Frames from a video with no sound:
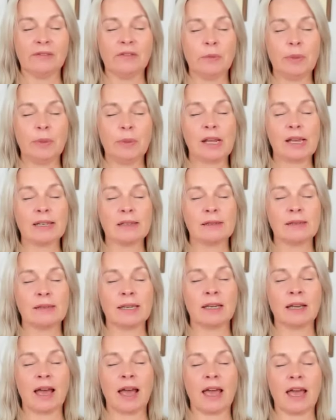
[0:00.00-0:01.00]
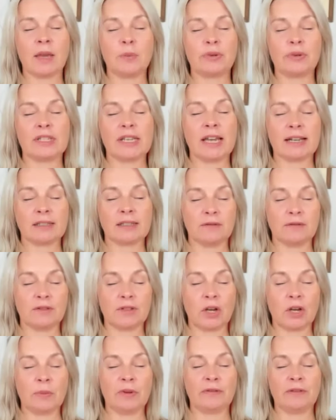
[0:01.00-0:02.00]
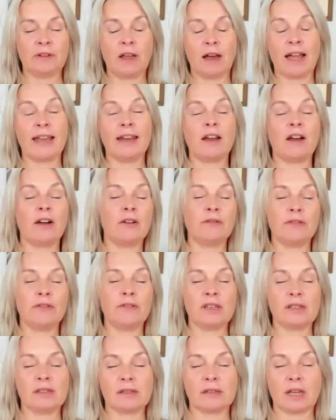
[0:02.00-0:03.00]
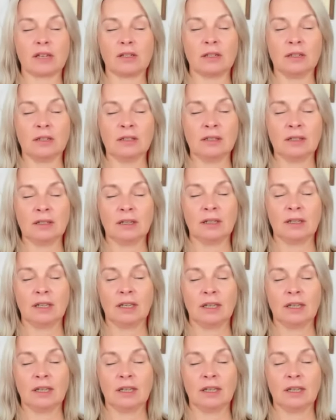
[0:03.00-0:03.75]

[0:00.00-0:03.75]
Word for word: for placing a protective dome of light over this session,